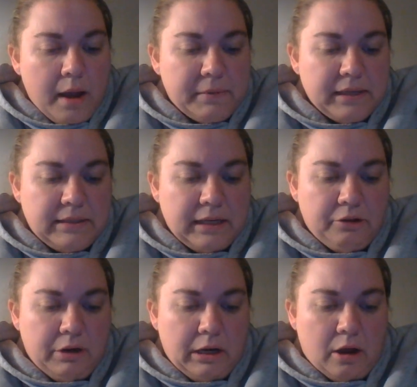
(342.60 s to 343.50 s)

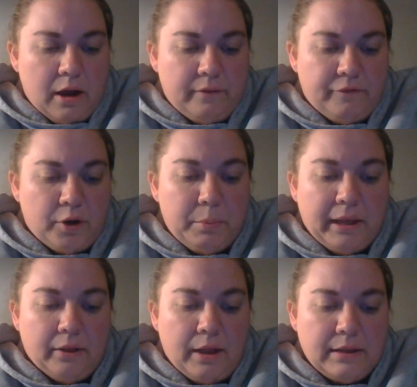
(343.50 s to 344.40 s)
Continuing on for
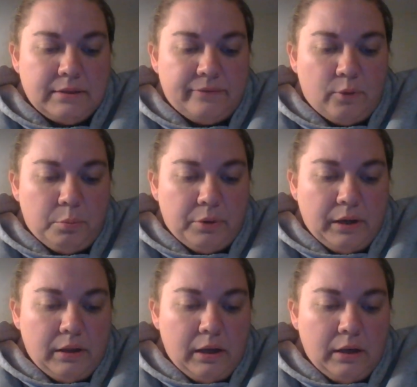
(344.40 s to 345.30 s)
BLS for
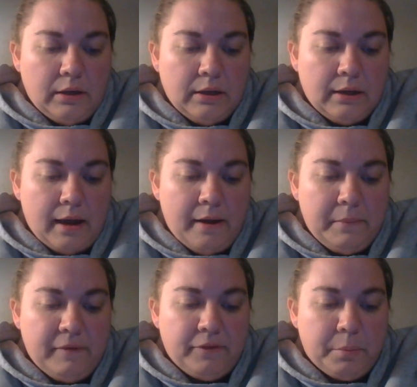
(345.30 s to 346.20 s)
breathing,
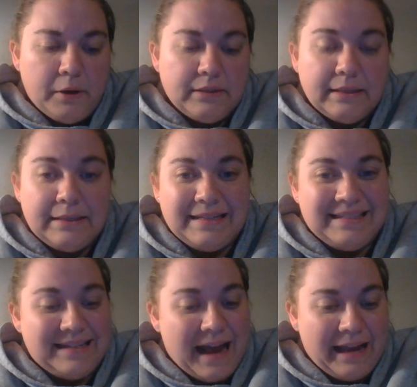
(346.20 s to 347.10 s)
if the person does
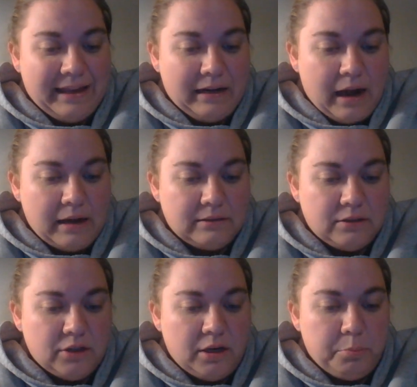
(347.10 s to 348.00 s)
not get
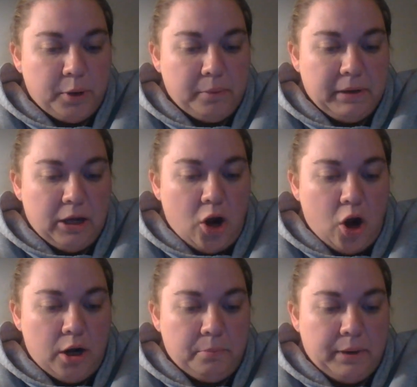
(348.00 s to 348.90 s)
oxygen, permanent
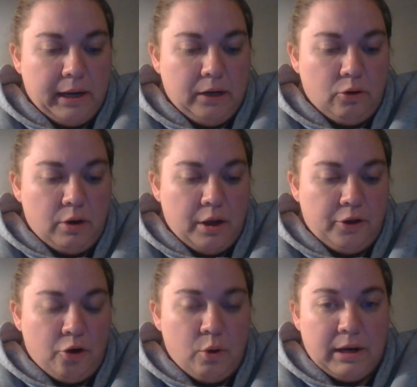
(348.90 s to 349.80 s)
heart, brain, or
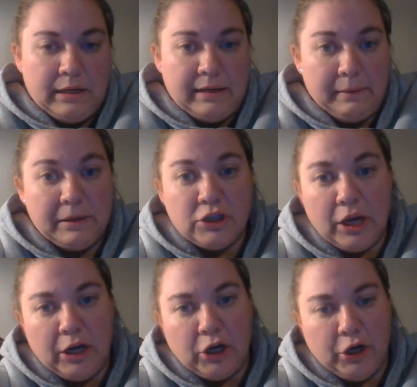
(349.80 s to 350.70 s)
other organ damage
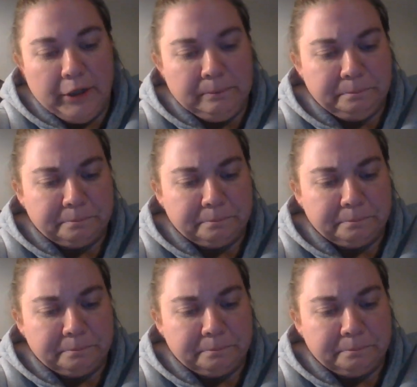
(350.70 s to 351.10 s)
can occur.